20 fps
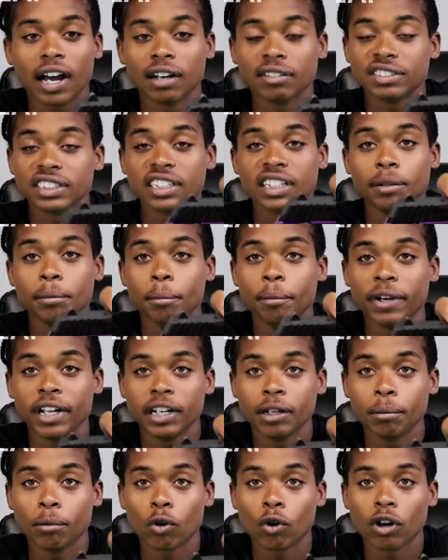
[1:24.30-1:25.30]
I've seen
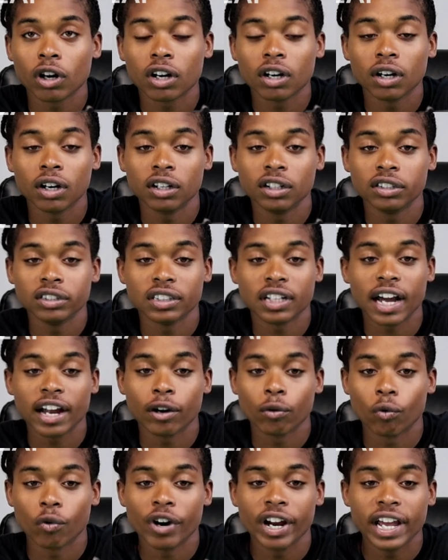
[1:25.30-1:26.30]
many more colors
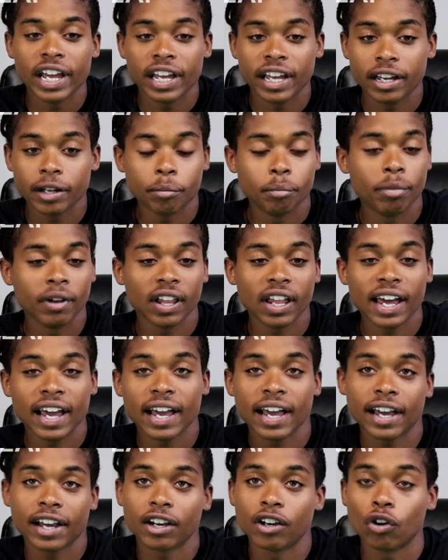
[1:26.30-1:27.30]
like red,
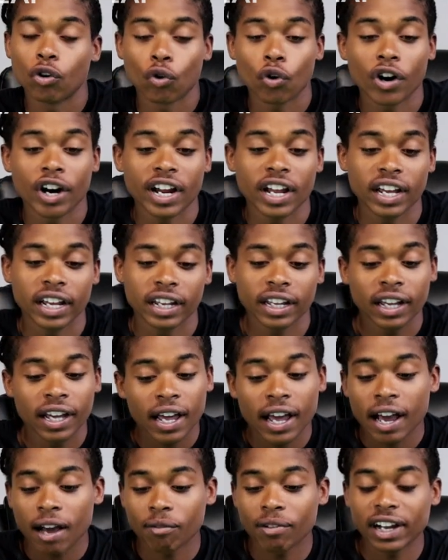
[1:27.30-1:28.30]
black, gray.
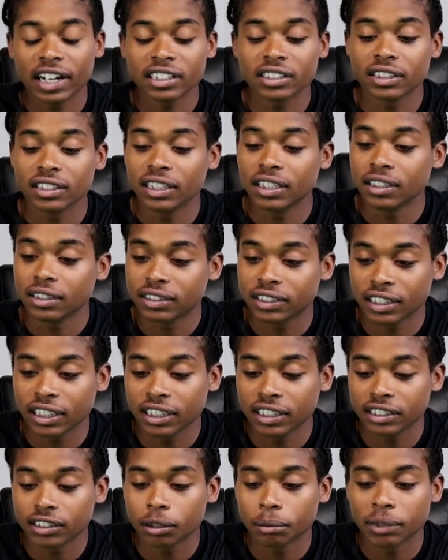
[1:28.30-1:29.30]
I've actually
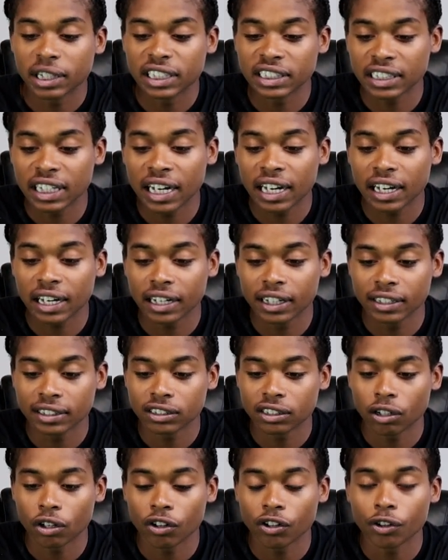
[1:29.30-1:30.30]
seen some
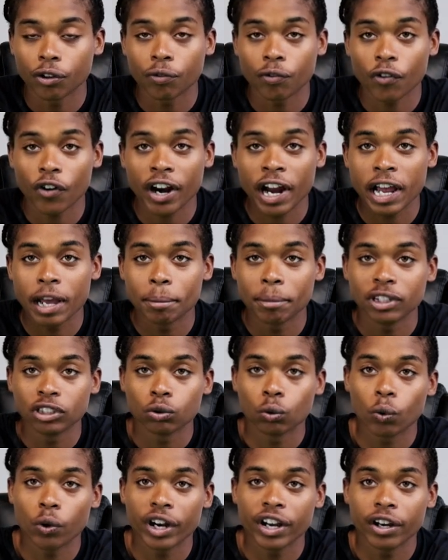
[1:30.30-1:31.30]
designs on the frame
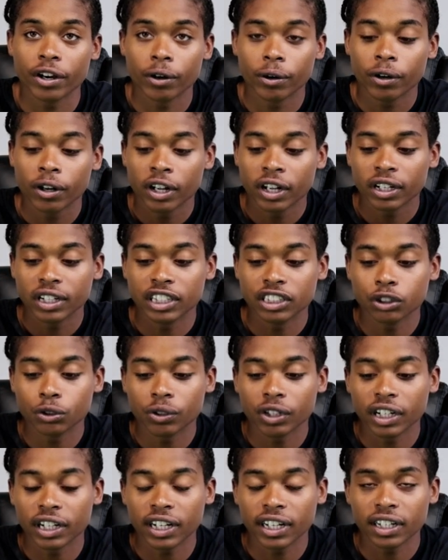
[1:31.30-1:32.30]
as well that
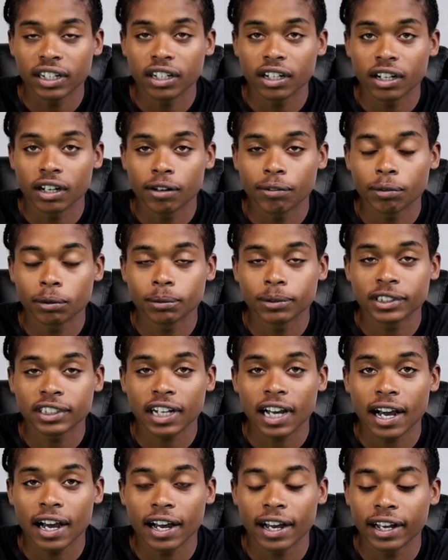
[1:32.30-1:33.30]
you can get done from
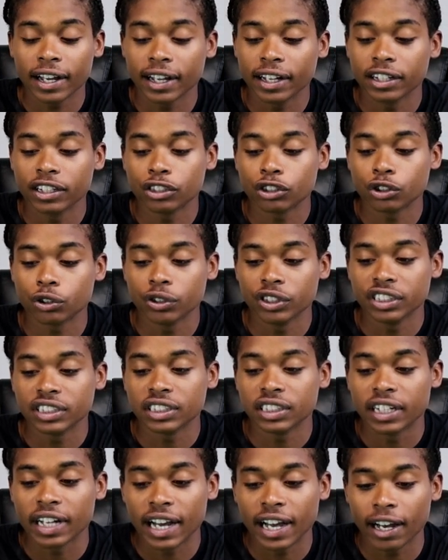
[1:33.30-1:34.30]
SCCY
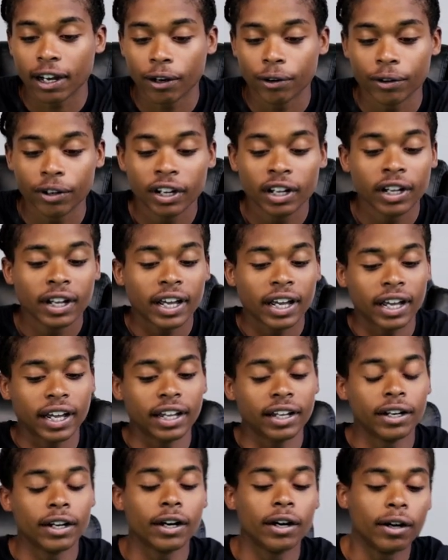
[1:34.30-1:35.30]
Industries down
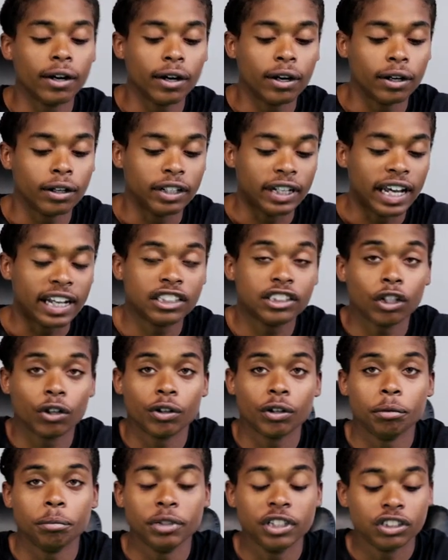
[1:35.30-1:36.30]
in uh,
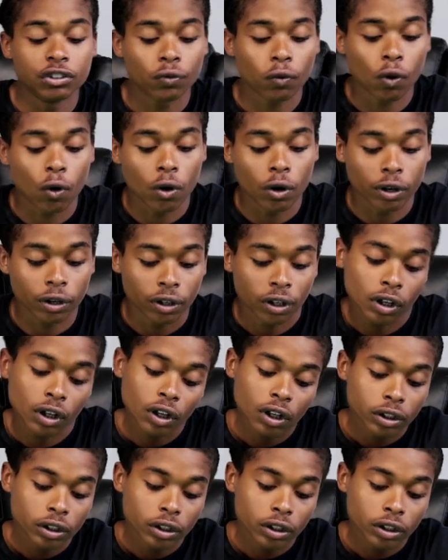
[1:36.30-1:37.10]
Daytona Beach, Florida.